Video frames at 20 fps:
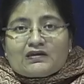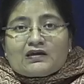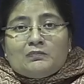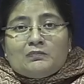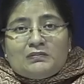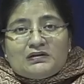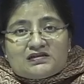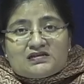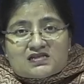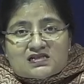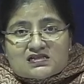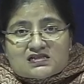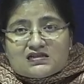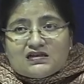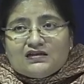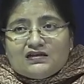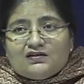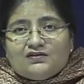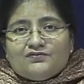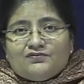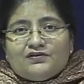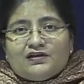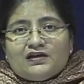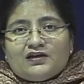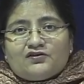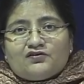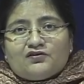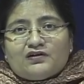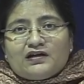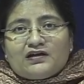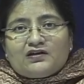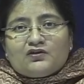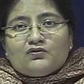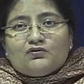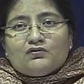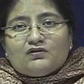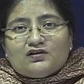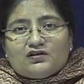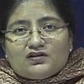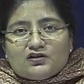But still we are trying to
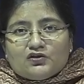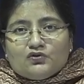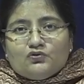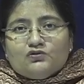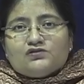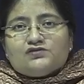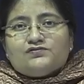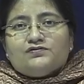reduce,